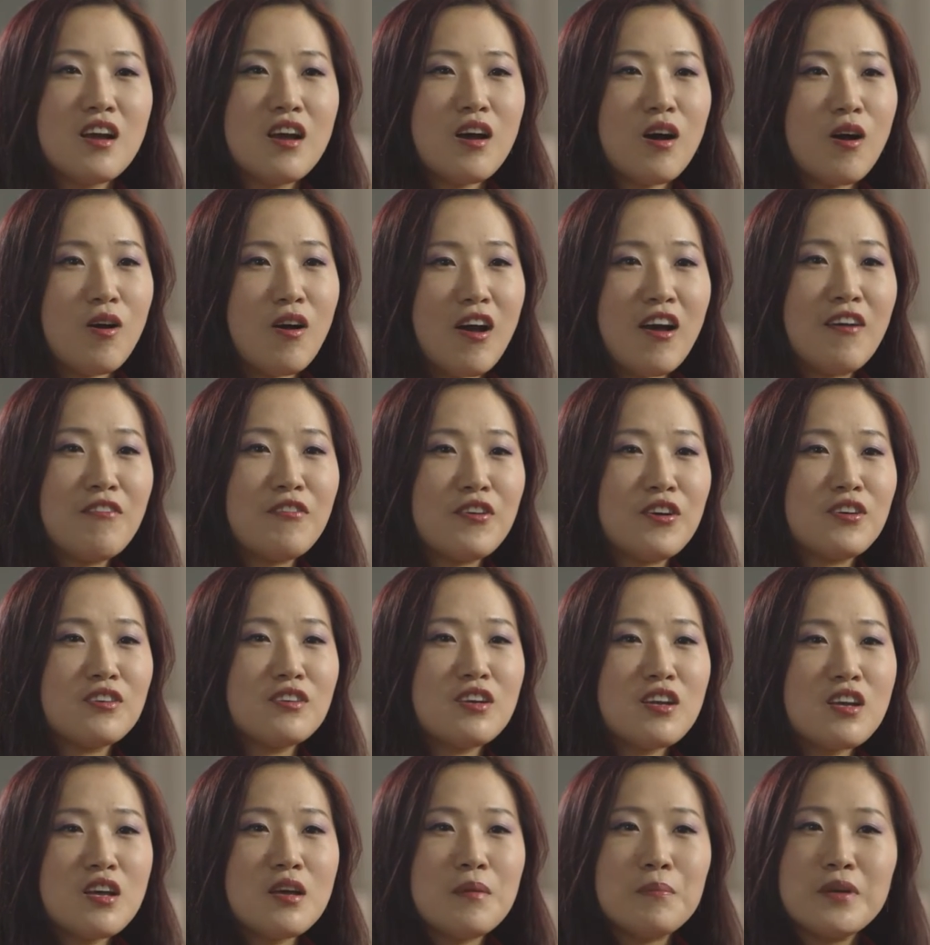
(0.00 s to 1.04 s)
However,
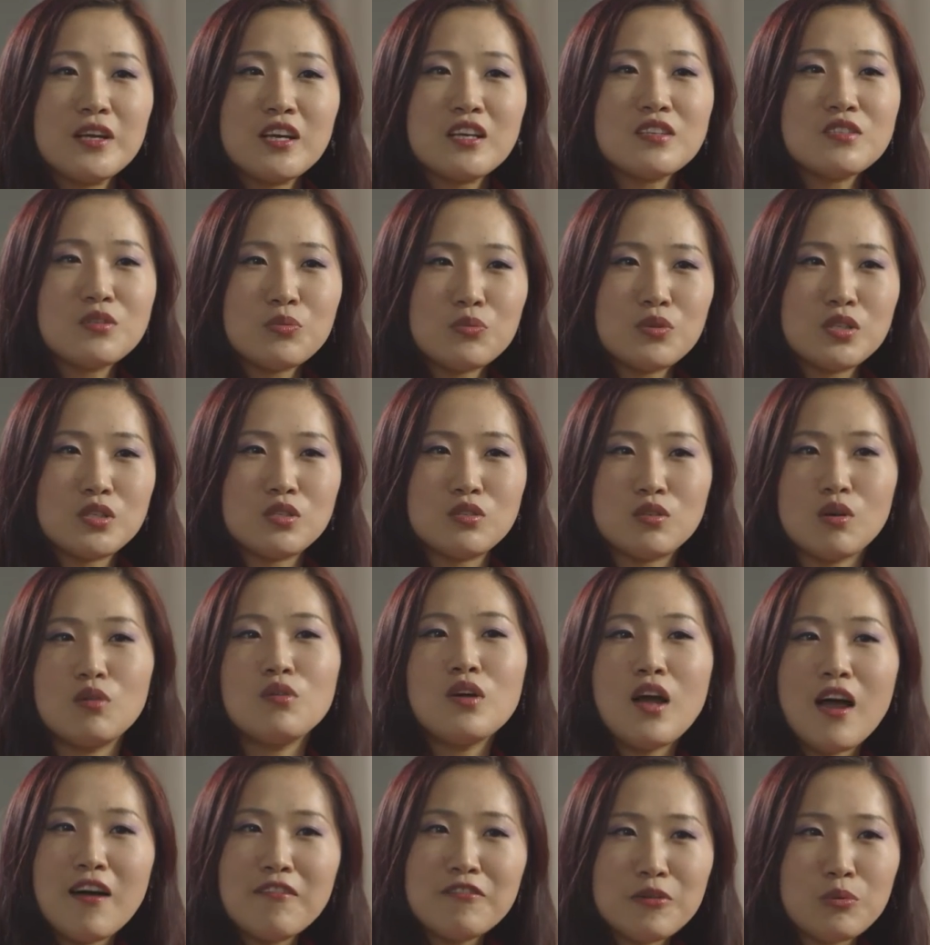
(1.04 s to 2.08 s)
because we don't
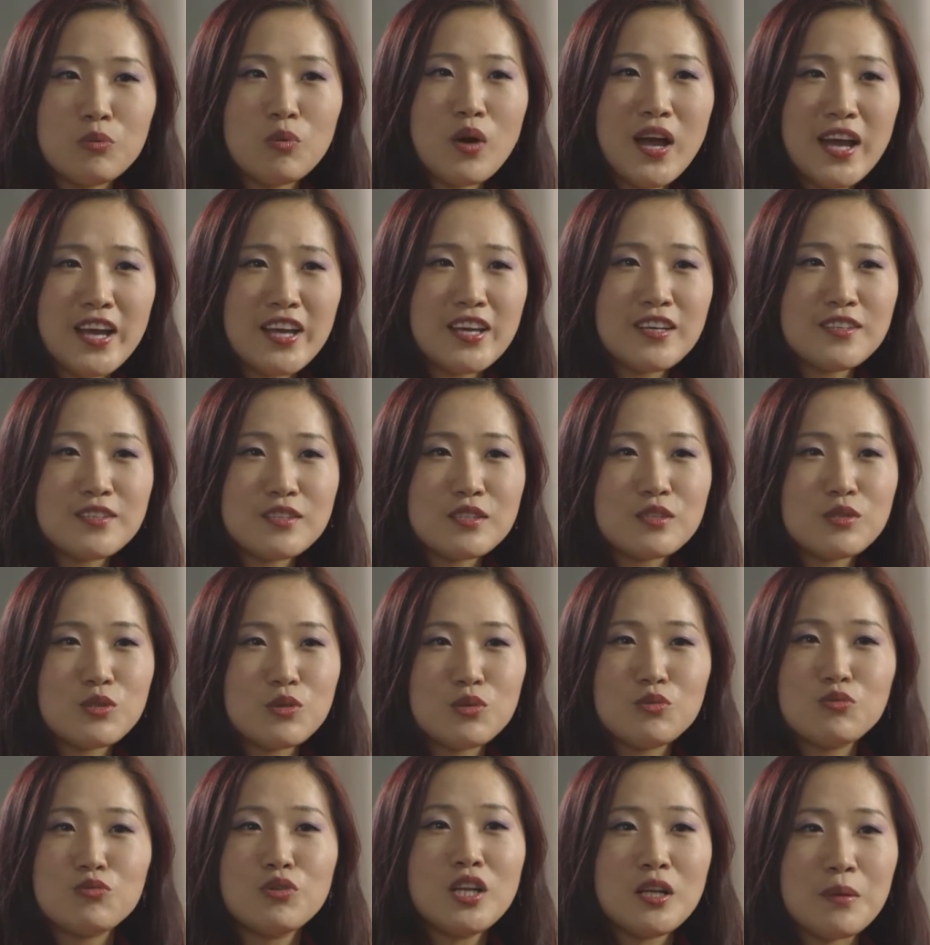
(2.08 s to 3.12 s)
have a way to
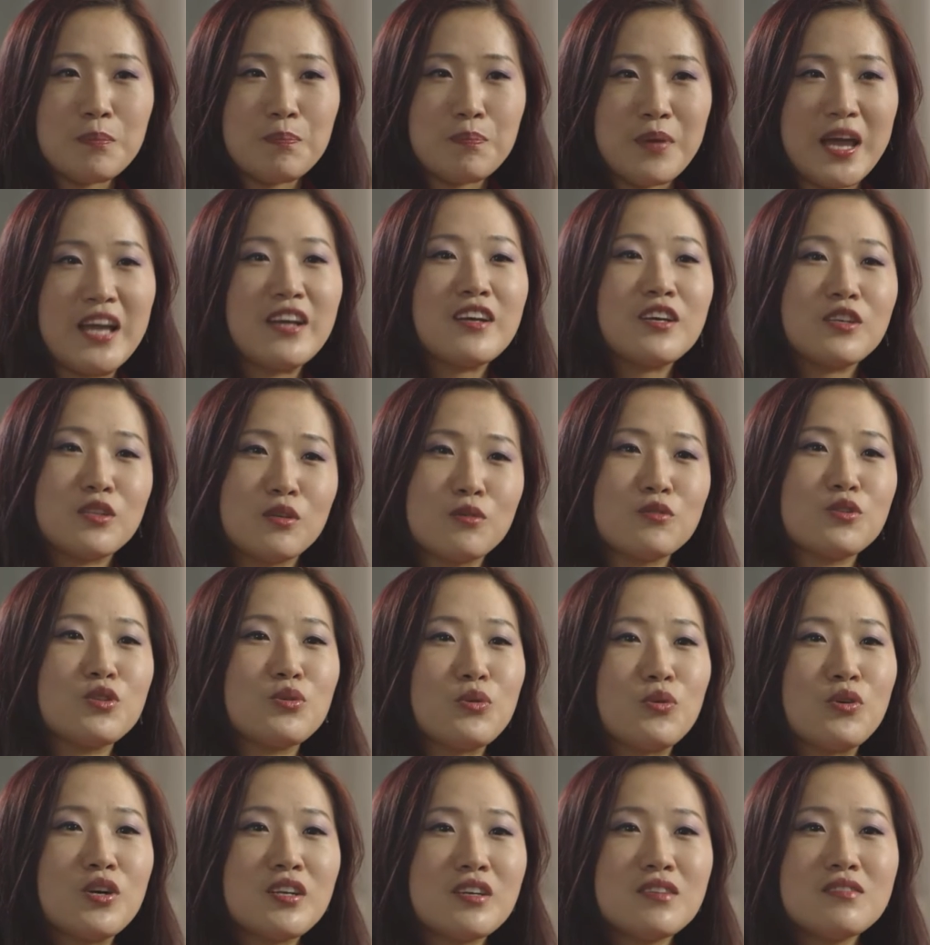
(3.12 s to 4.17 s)
really bank those
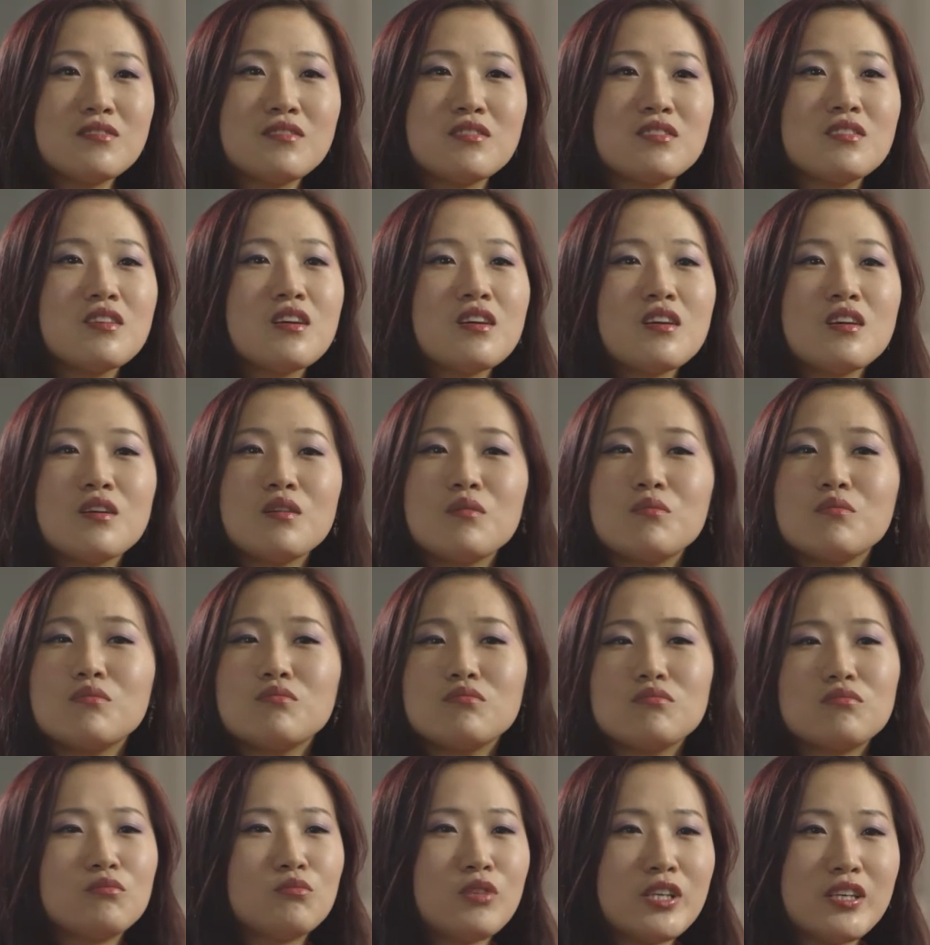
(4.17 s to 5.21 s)
organs,
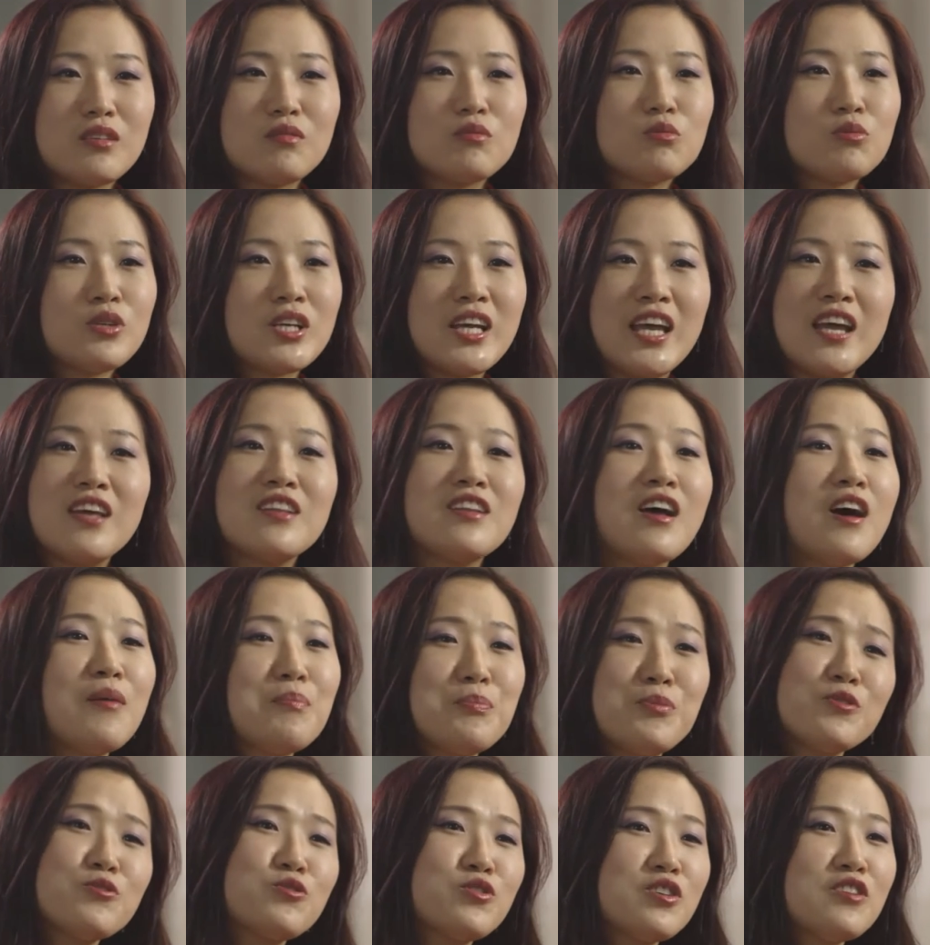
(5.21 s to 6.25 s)
we cannot
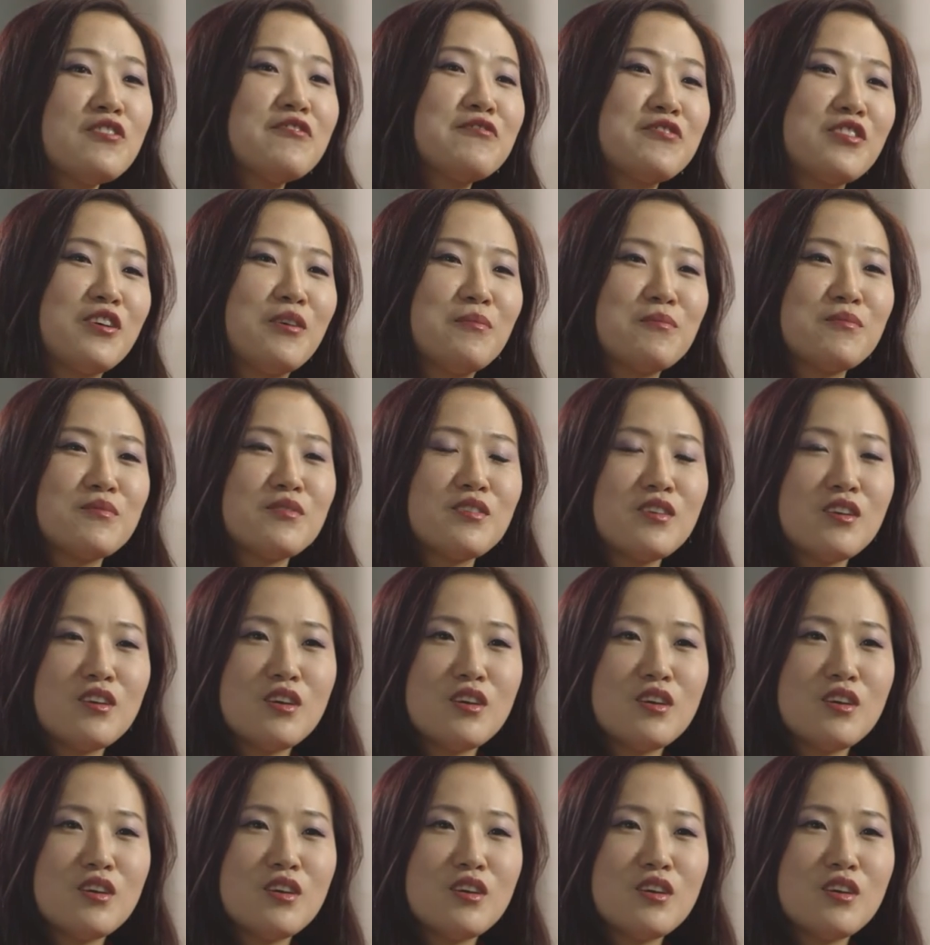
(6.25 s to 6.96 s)
preserve them.